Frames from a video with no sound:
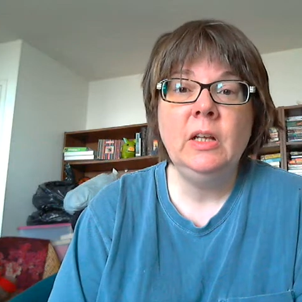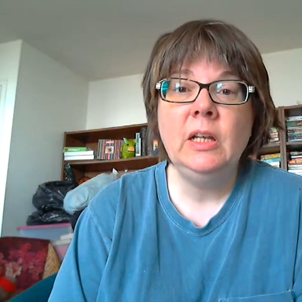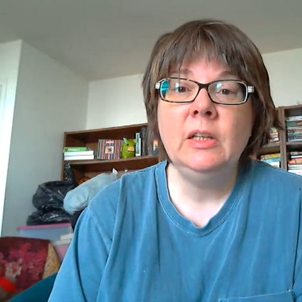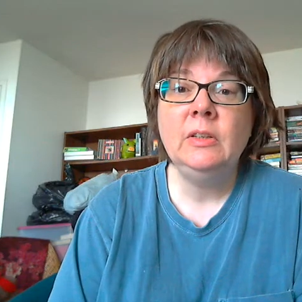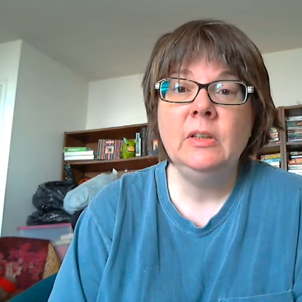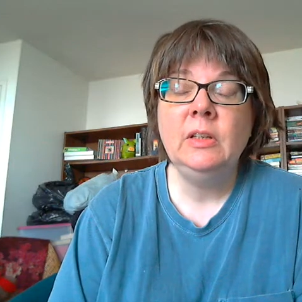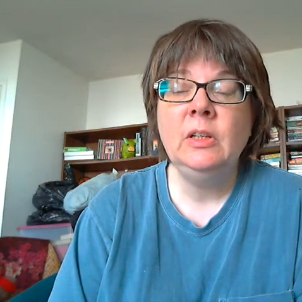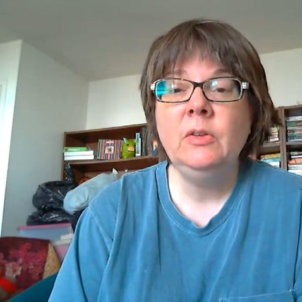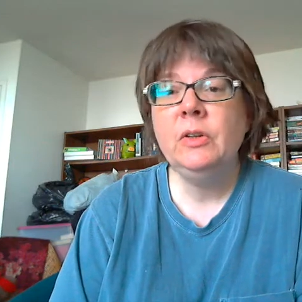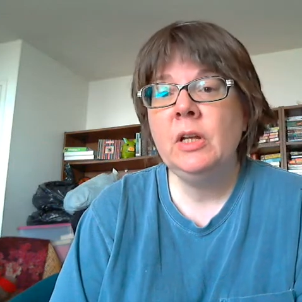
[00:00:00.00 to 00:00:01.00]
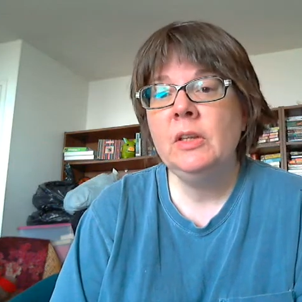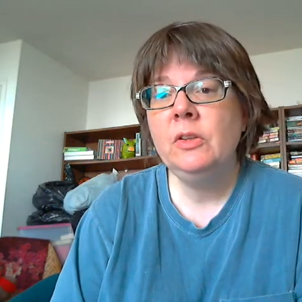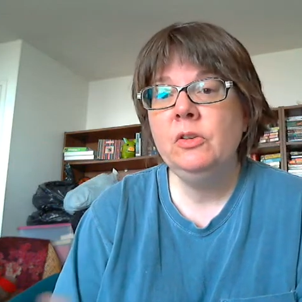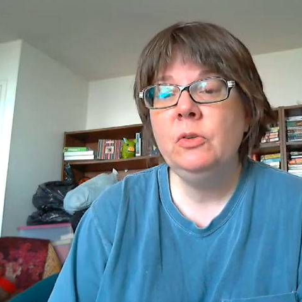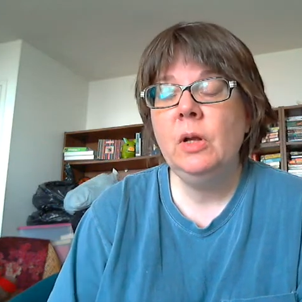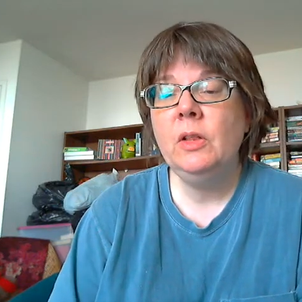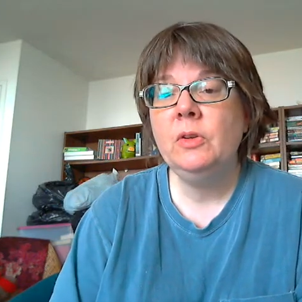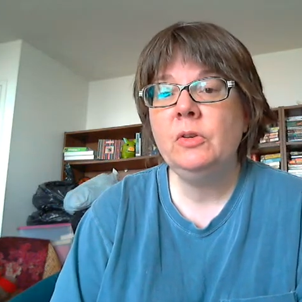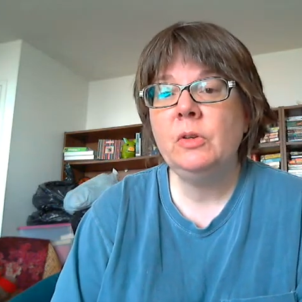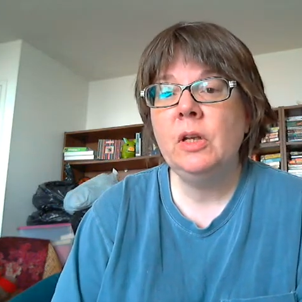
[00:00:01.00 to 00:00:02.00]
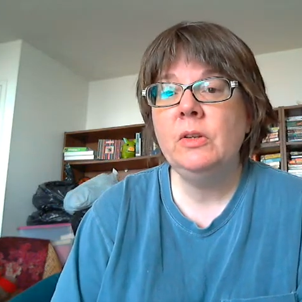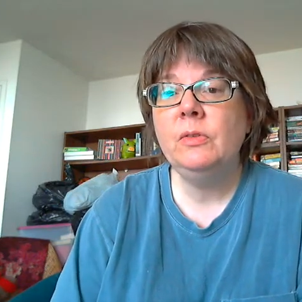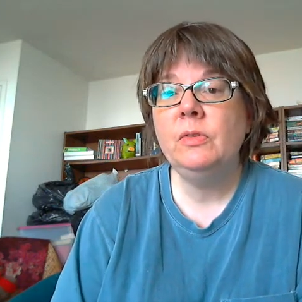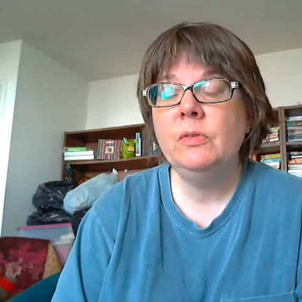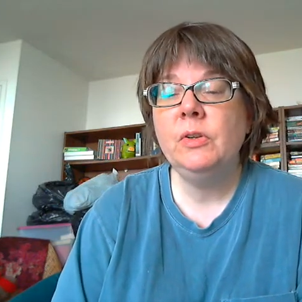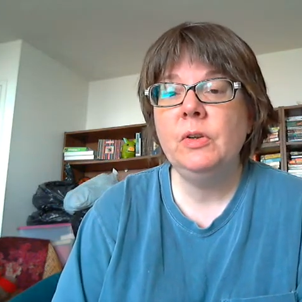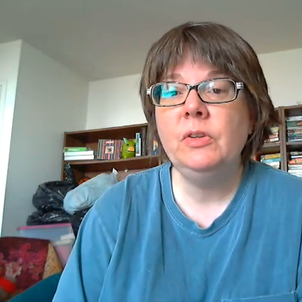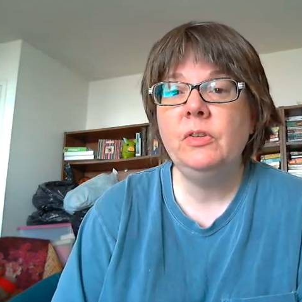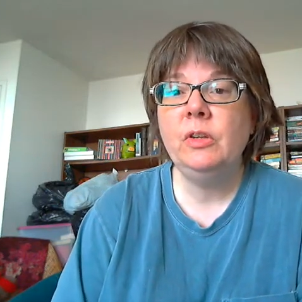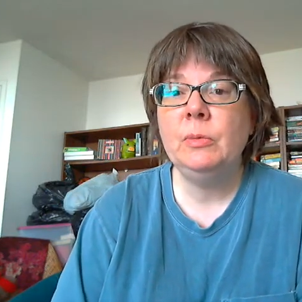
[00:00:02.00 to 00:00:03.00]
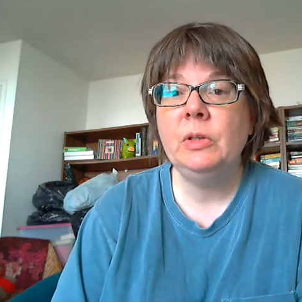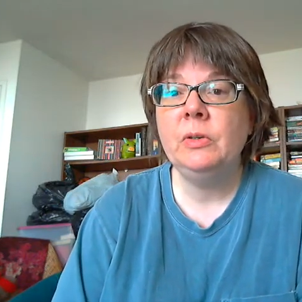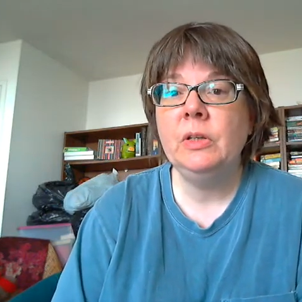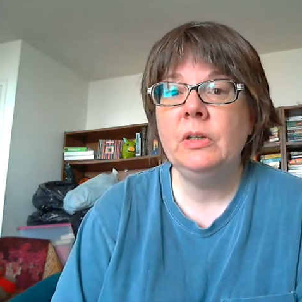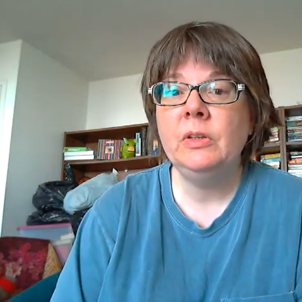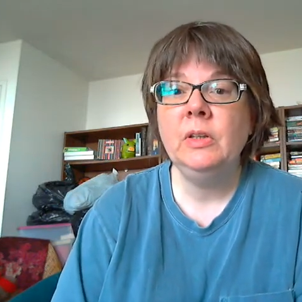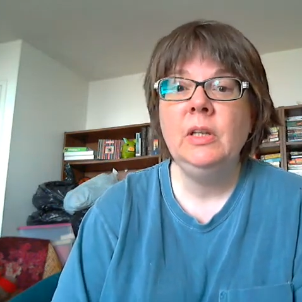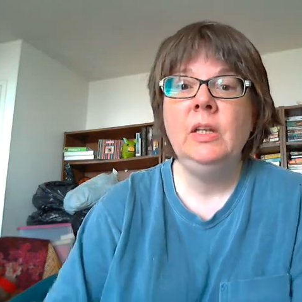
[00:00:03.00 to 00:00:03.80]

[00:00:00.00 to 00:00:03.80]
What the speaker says: and they're the two authors are kind of very similar in